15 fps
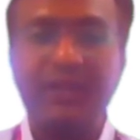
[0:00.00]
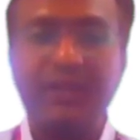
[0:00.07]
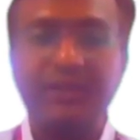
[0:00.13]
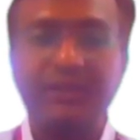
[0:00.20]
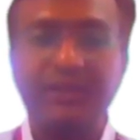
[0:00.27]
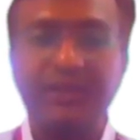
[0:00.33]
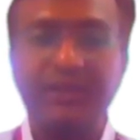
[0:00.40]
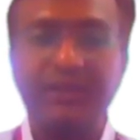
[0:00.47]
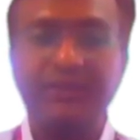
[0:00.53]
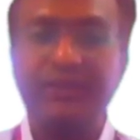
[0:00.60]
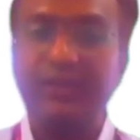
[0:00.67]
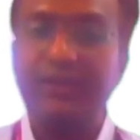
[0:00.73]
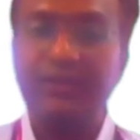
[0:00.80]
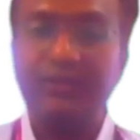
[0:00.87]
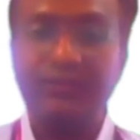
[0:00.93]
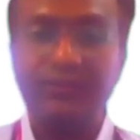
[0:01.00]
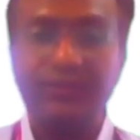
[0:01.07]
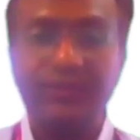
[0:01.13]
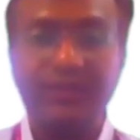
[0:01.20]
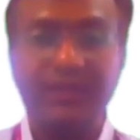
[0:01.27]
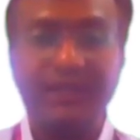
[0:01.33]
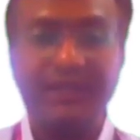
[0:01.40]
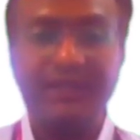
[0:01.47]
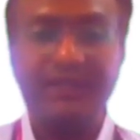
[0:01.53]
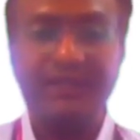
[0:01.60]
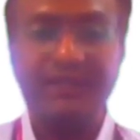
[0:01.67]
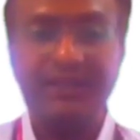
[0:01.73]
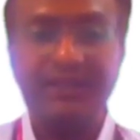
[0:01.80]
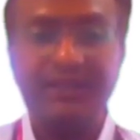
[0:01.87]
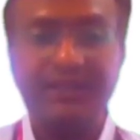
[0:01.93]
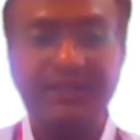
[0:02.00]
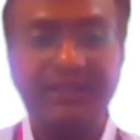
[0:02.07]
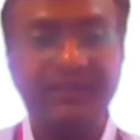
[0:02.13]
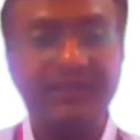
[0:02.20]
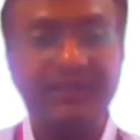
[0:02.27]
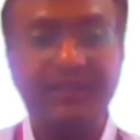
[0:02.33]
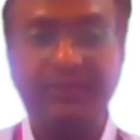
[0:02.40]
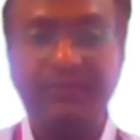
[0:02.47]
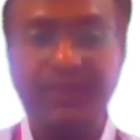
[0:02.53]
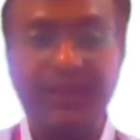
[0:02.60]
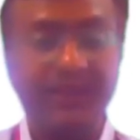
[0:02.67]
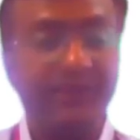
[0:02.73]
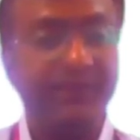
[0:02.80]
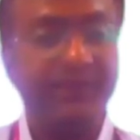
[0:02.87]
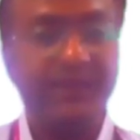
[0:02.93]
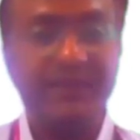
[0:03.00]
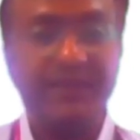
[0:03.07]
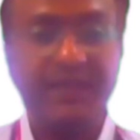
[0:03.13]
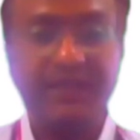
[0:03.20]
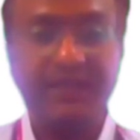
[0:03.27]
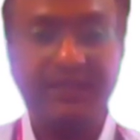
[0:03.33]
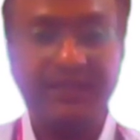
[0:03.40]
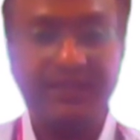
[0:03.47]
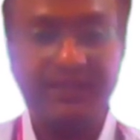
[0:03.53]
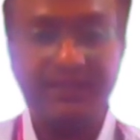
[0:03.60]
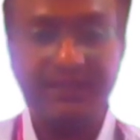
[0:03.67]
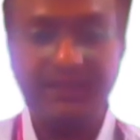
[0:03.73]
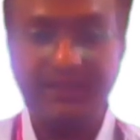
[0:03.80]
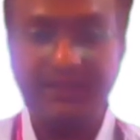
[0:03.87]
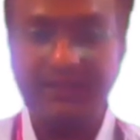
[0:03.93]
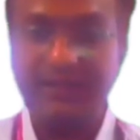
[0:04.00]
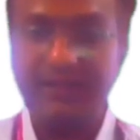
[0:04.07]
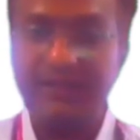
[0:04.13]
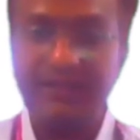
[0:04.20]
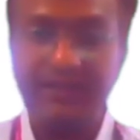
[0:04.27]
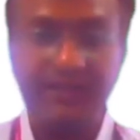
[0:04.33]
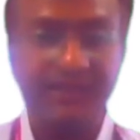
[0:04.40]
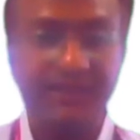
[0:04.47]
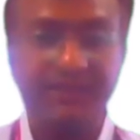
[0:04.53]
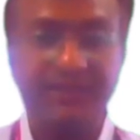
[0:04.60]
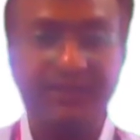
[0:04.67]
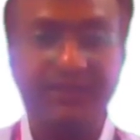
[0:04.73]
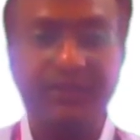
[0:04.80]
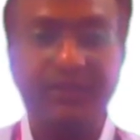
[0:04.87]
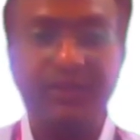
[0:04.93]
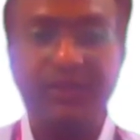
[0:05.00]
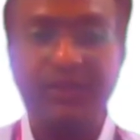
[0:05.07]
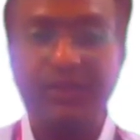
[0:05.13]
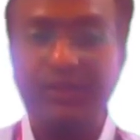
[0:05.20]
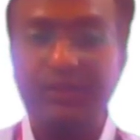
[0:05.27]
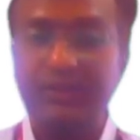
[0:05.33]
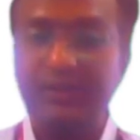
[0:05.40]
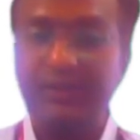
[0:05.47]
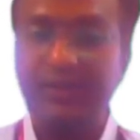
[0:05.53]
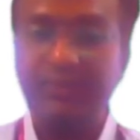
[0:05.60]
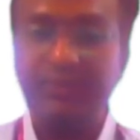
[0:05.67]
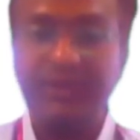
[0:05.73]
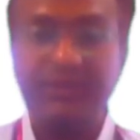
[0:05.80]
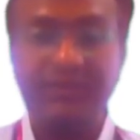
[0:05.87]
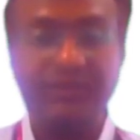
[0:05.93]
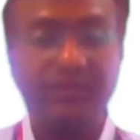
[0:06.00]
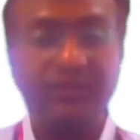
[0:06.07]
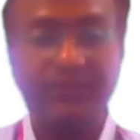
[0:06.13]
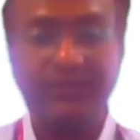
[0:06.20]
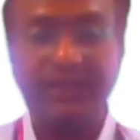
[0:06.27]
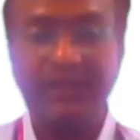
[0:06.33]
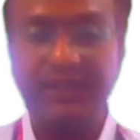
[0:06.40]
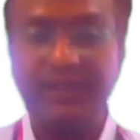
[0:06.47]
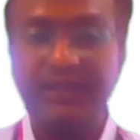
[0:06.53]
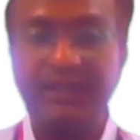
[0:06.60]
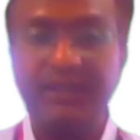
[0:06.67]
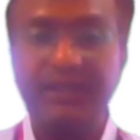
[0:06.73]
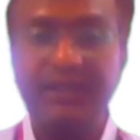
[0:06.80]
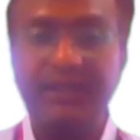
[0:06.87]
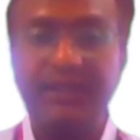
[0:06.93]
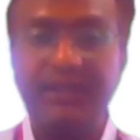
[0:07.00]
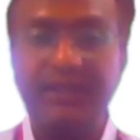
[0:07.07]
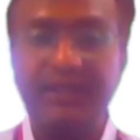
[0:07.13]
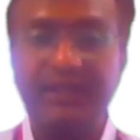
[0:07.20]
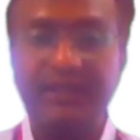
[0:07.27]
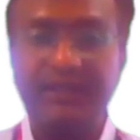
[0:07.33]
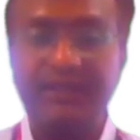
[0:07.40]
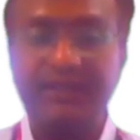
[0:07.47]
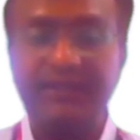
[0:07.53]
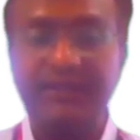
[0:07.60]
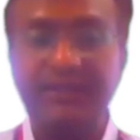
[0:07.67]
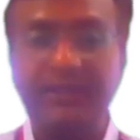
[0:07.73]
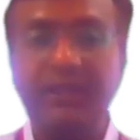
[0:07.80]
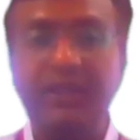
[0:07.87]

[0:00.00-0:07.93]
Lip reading: Since the total energy increase manifests an increase in internal energy, the temperature of the air rises.